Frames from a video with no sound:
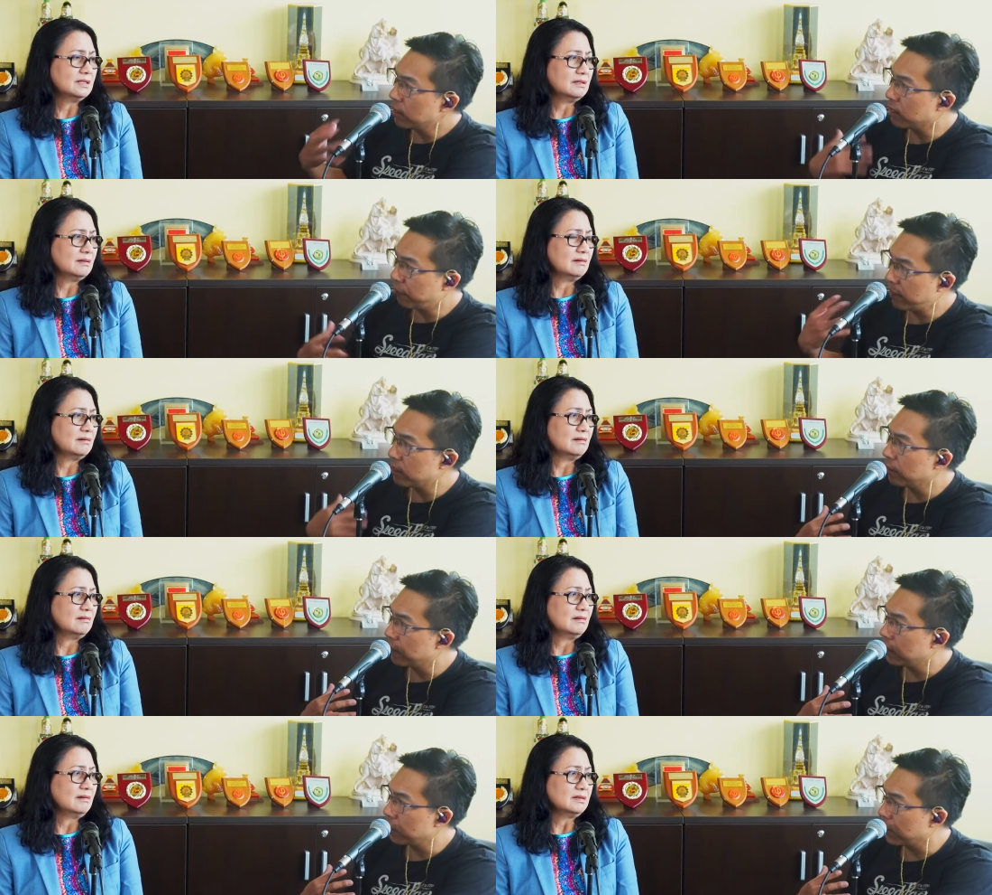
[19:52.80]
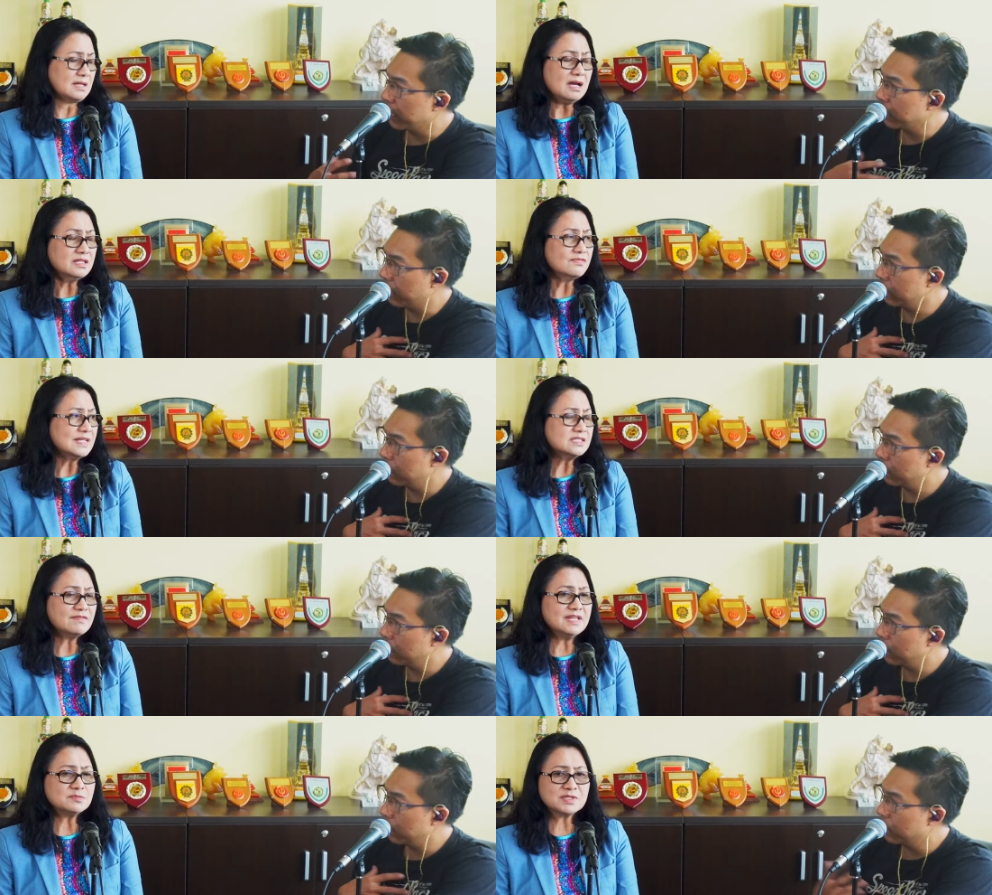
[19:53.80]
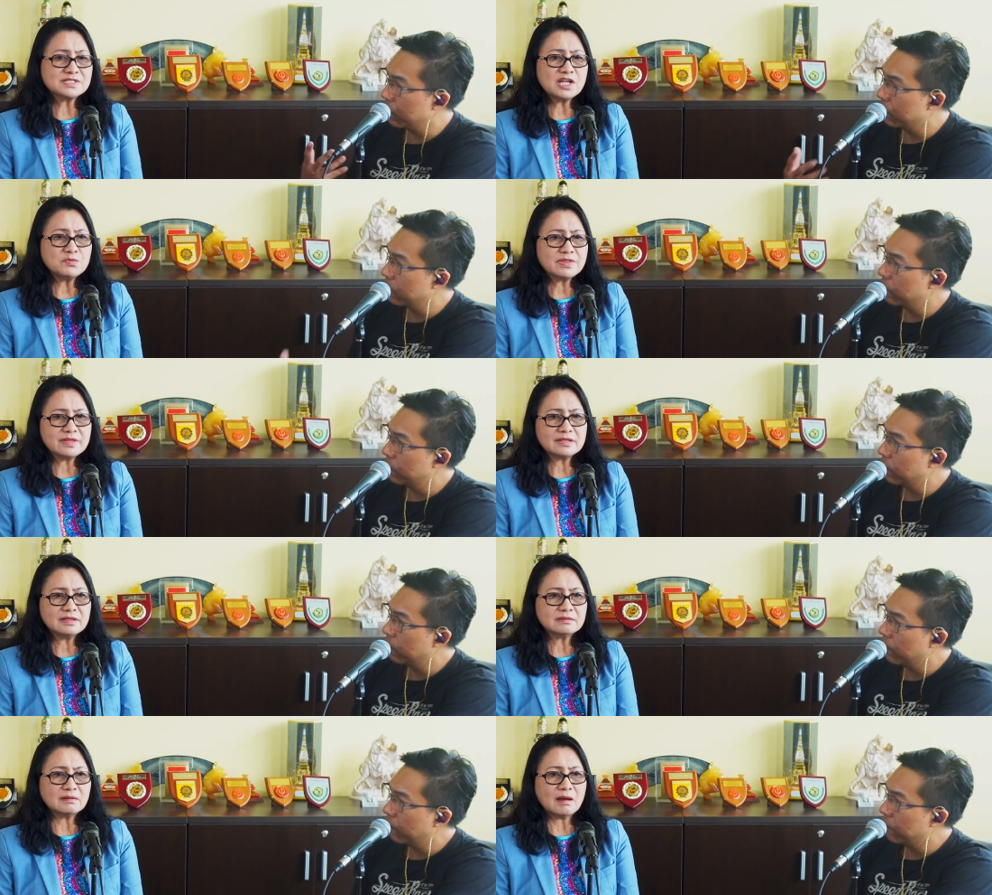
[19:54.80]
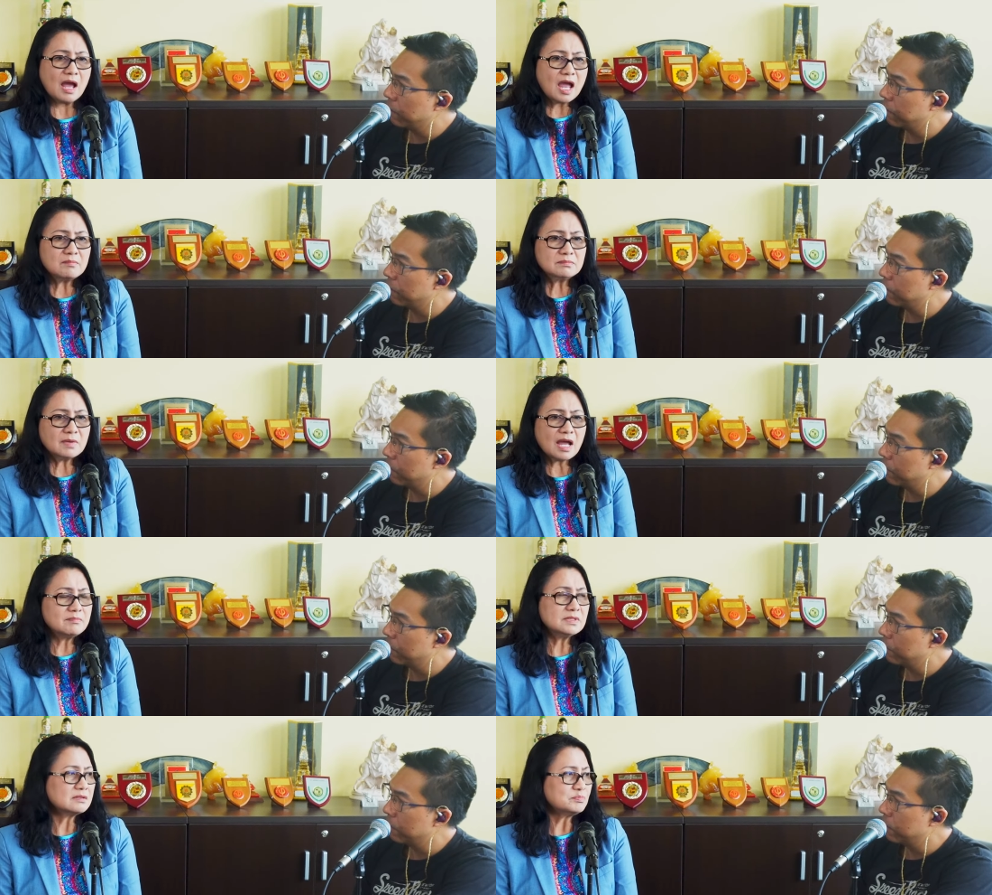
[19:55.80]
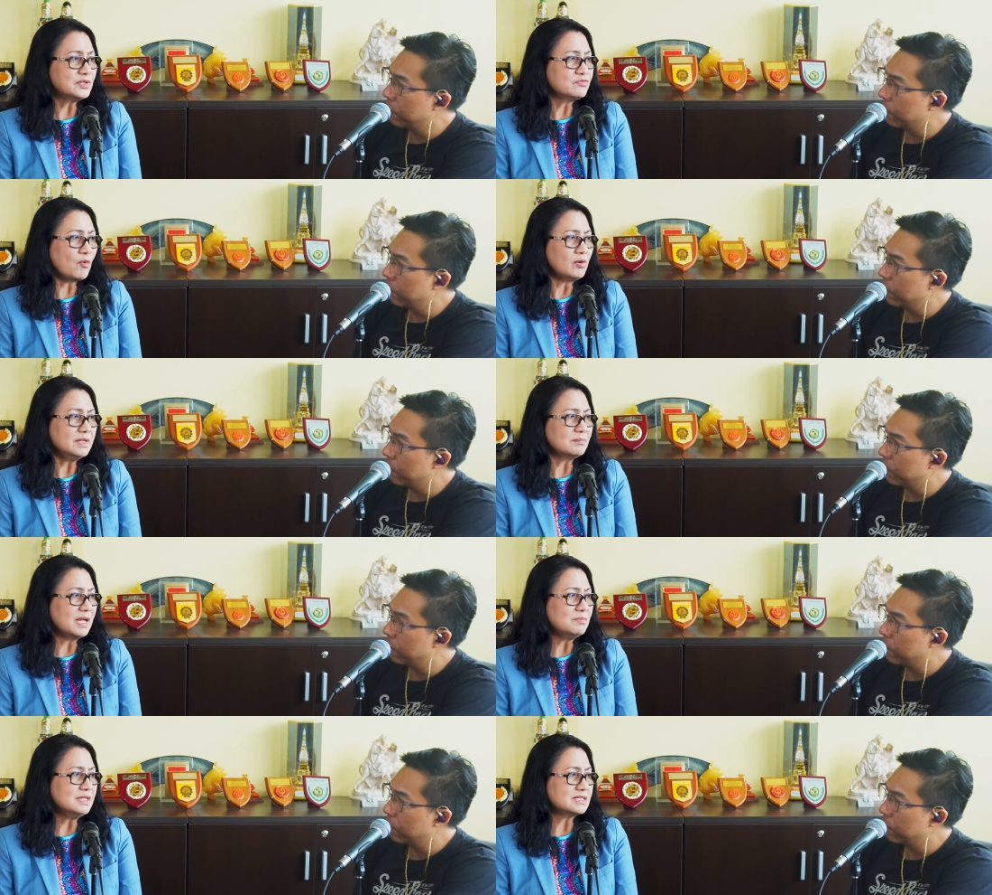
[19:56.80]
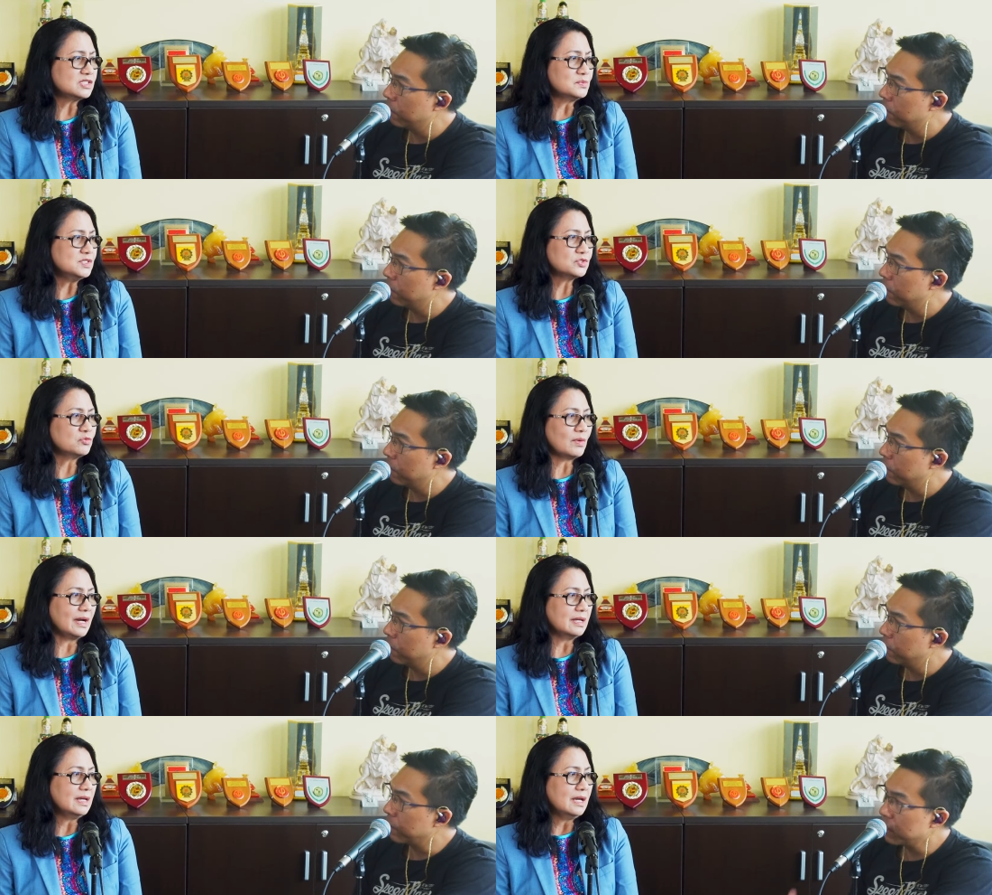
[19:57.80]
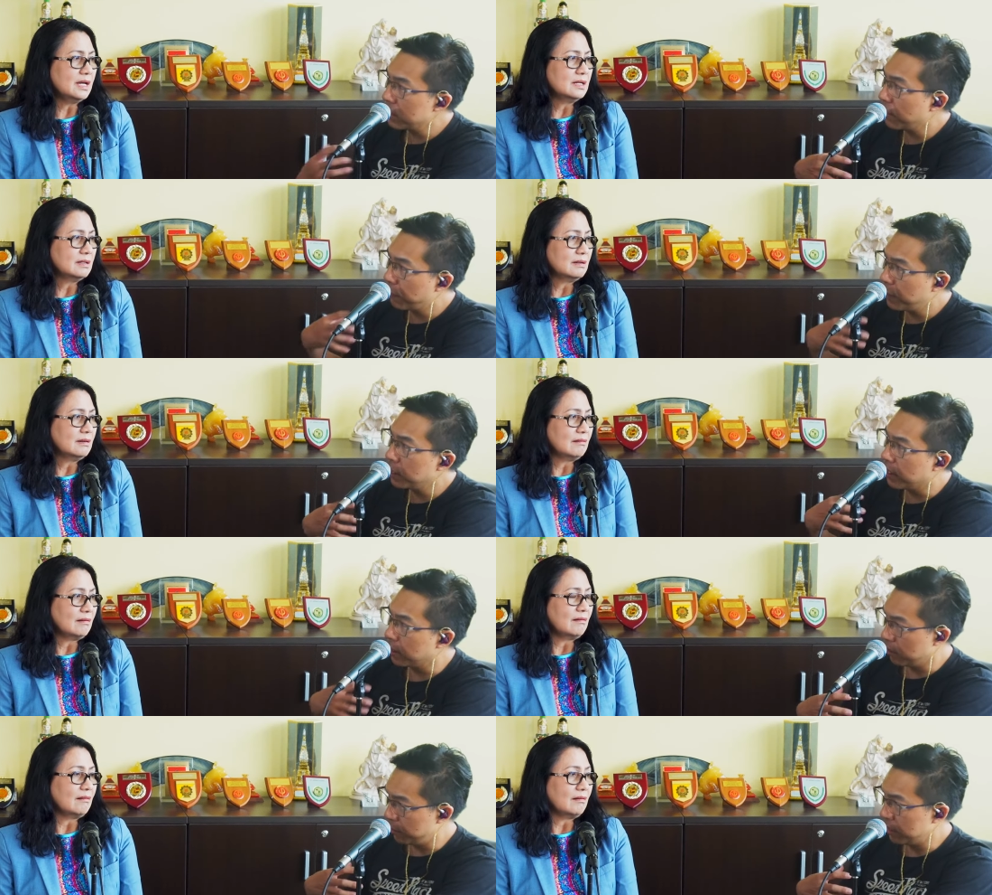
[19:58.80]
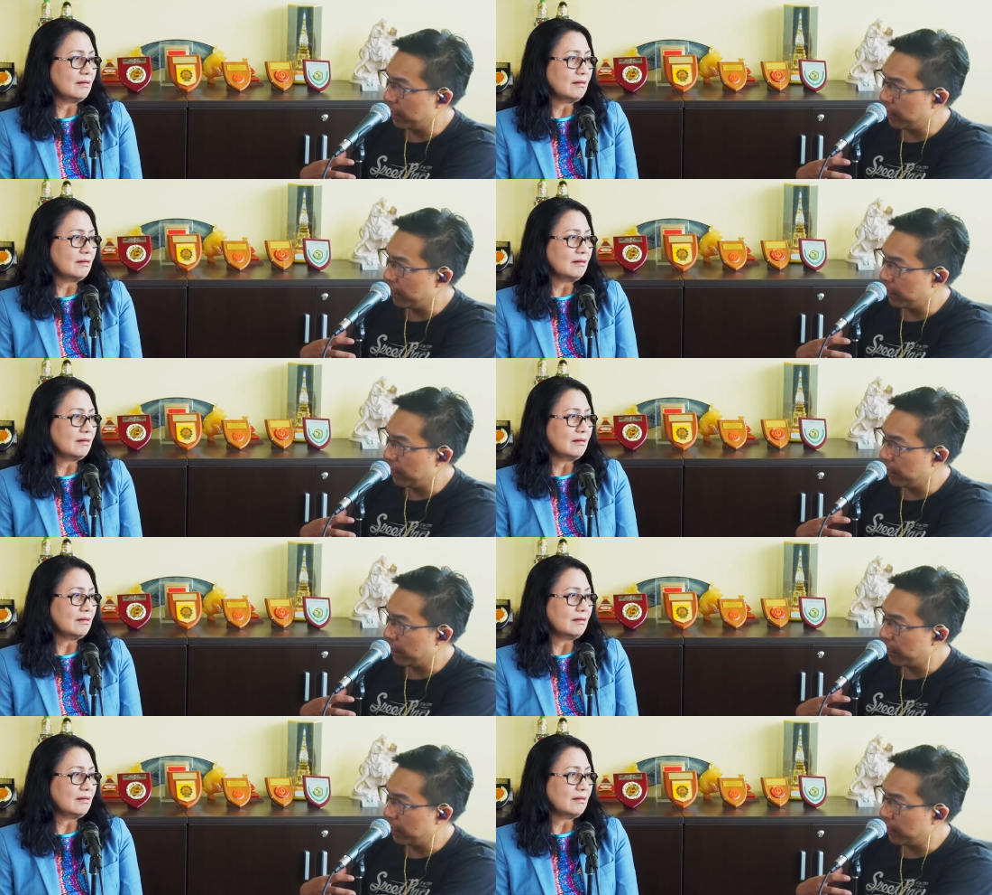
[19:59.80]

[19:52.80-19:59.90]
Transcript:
Speaker 1: this defensiveness, right? Yeah, that
Speaker 2: defensiveness because they would think that I'm I'm not performing. Maybe that's the reason why.
Speaker 1: Because they're afraid that they'll be